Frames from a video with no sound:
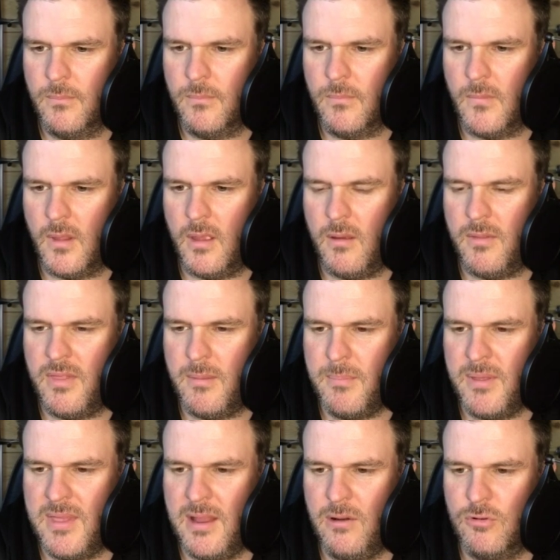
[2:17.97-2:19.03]
Oh,
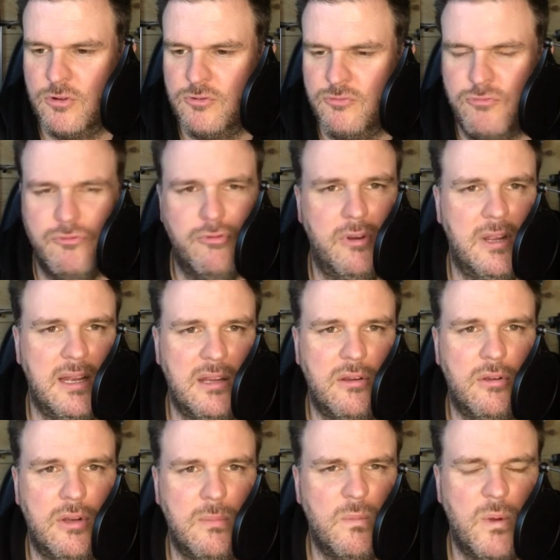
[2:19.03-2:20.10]
that looks really
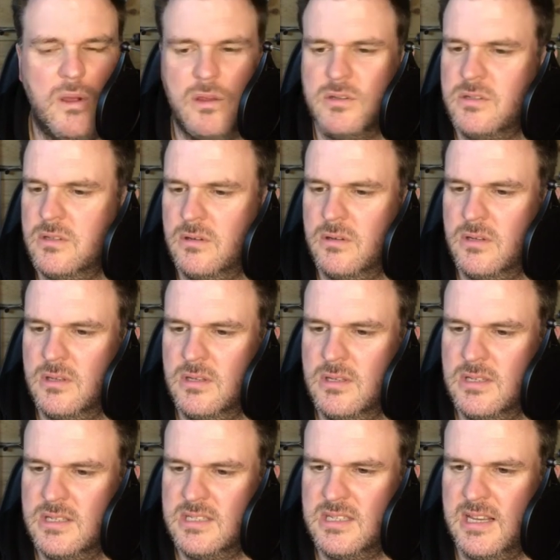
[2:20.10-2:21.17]
good in person, and
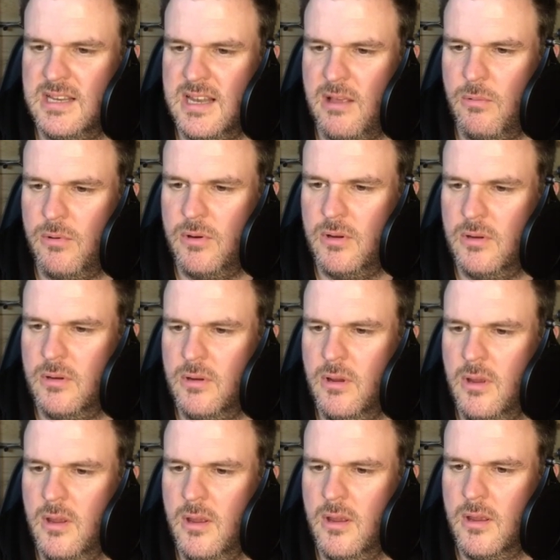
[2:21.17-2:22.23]
seeing that one at
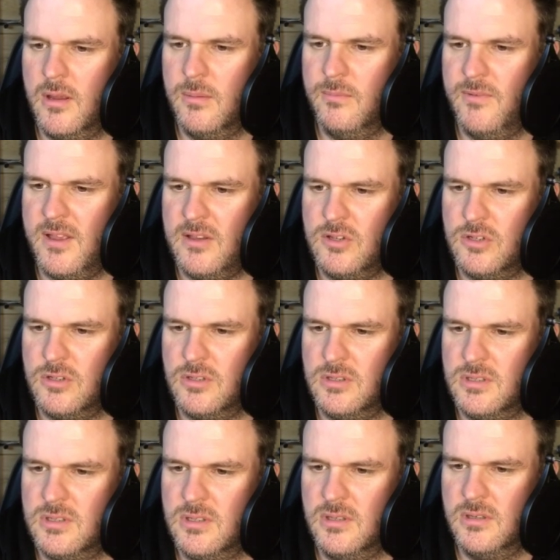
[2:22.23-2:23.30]

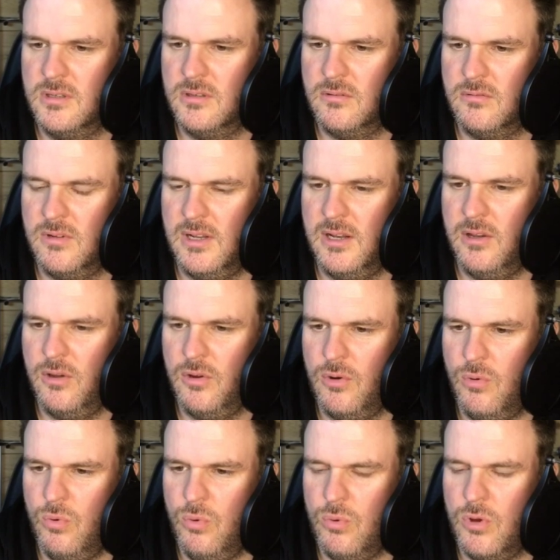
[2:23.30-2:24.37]
conventions, really good.
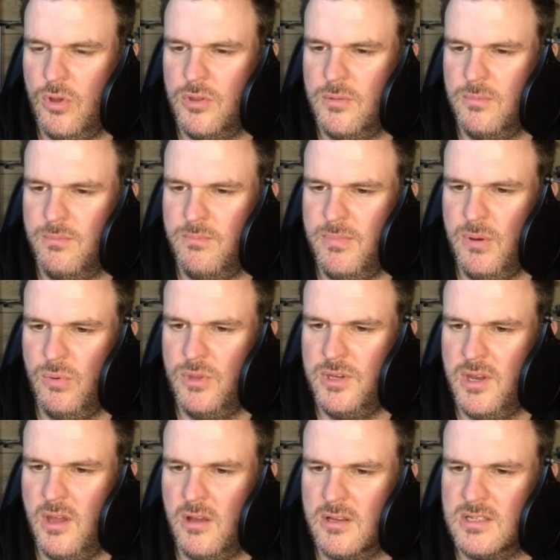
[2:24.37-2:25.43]
Oh, built the
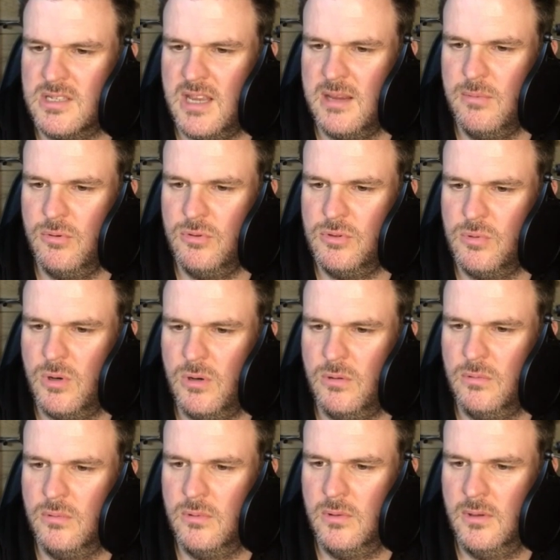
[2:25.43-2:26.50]
dark saber as well.
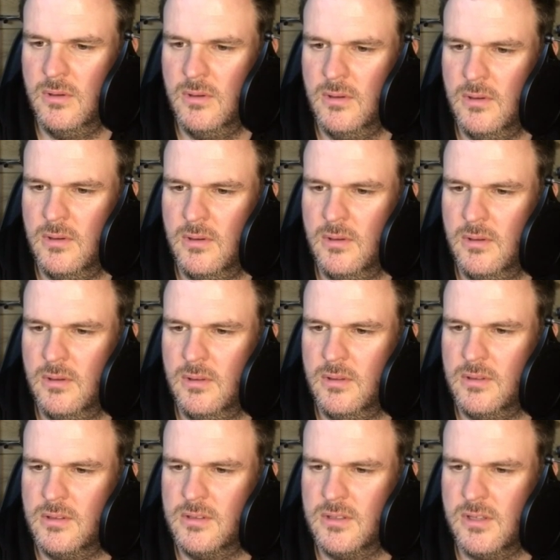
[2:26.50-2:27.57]

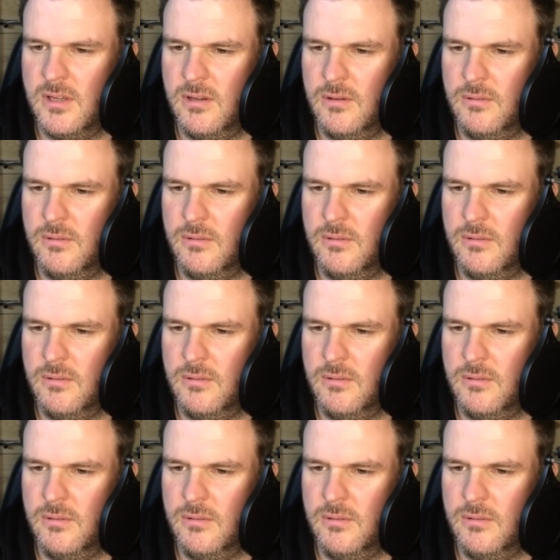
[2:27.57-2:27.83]
So